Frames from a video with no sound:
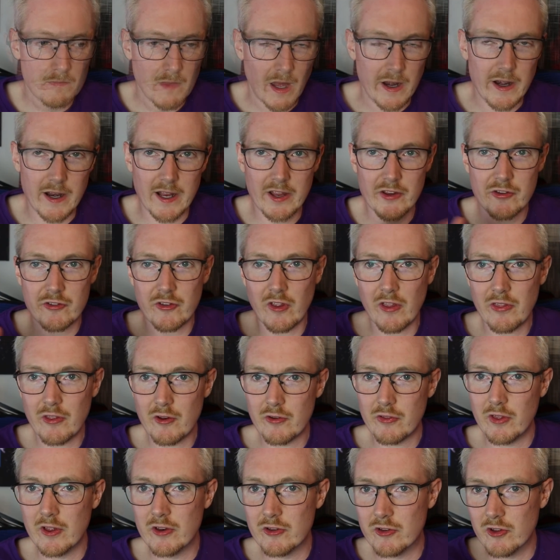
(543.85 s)
And I guess the other
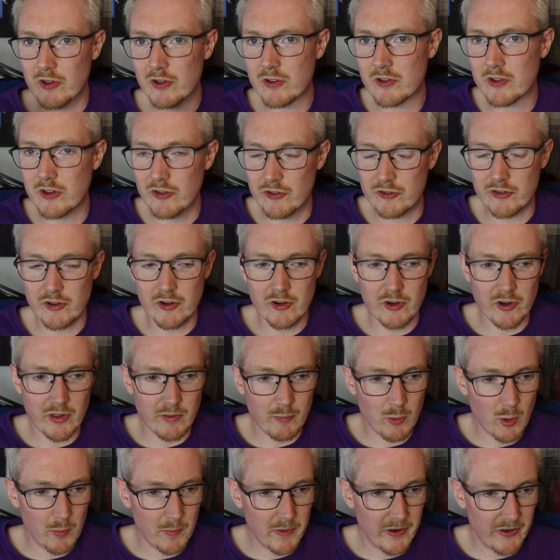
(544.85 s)
thing to consider at the
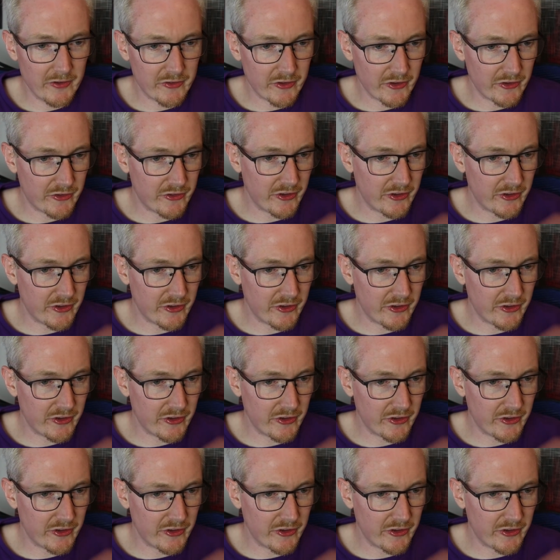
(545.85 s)
moment is the